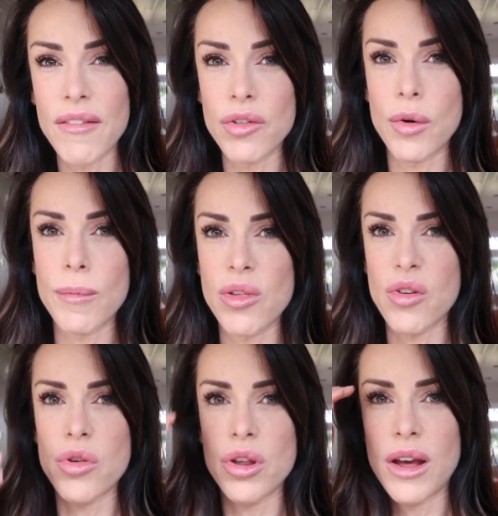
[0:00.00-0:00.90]
have a normal
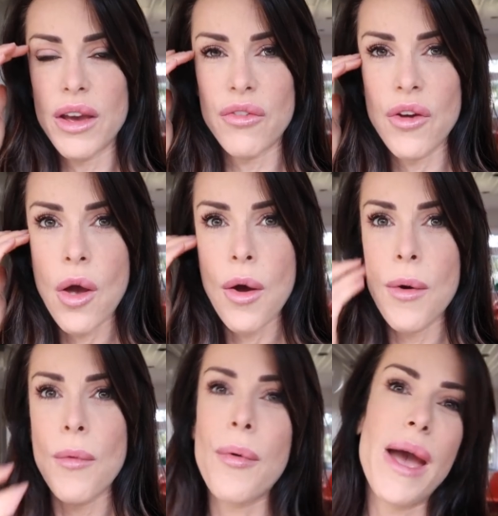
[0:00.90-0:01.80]
social life
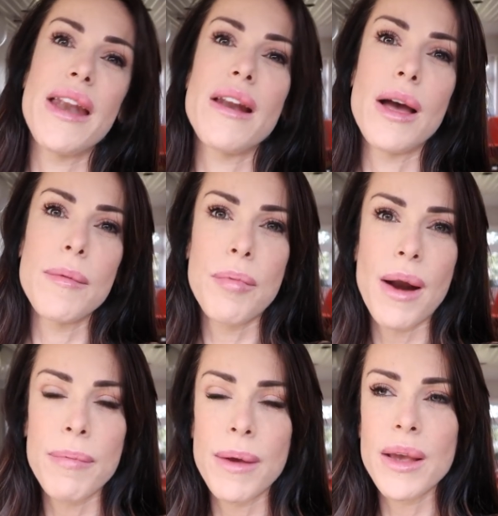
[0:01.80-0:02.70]
when I'm
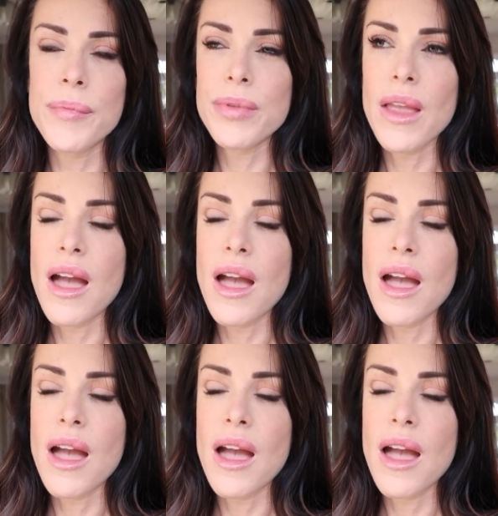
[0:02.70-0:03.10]
prepping,